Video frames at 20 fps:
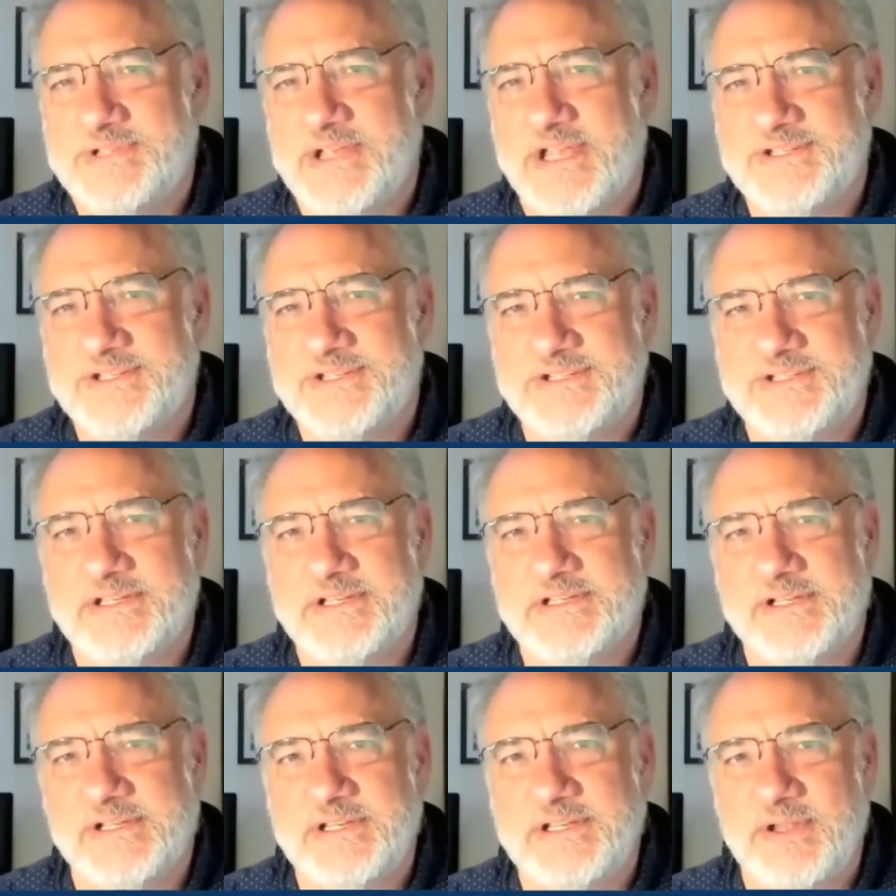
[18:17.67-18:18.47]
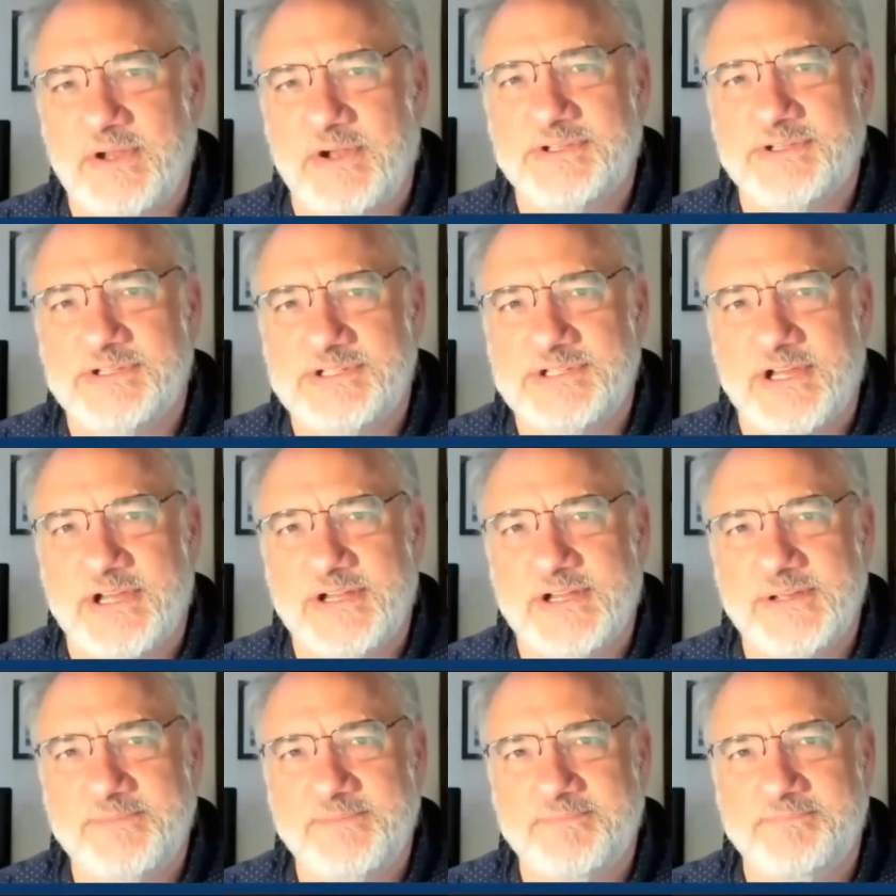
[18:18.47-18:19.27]
accidentally all the
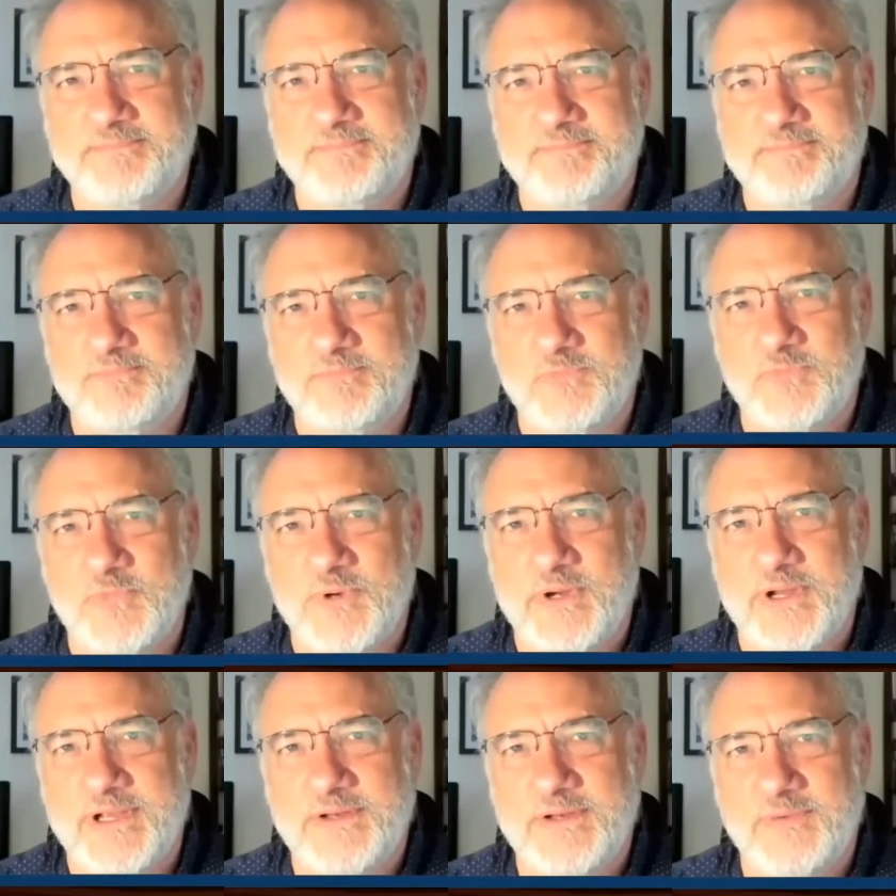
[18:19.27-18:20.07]
time, right?